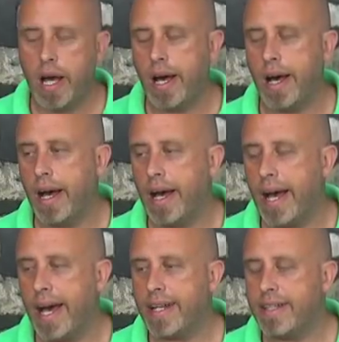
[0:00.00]

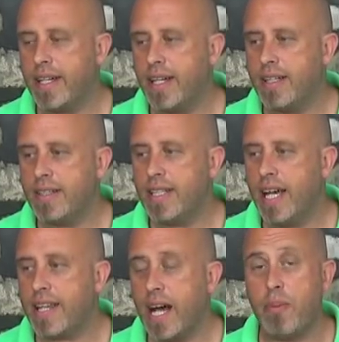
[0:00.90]
Yeah,
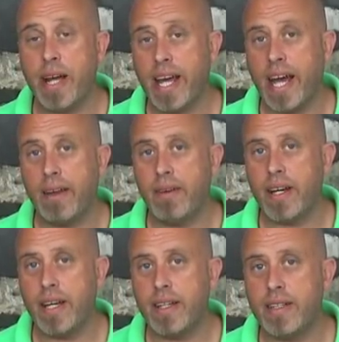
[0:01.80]
that went out
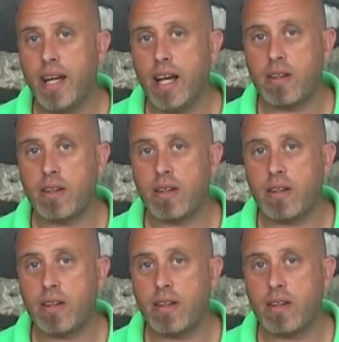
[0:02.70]
and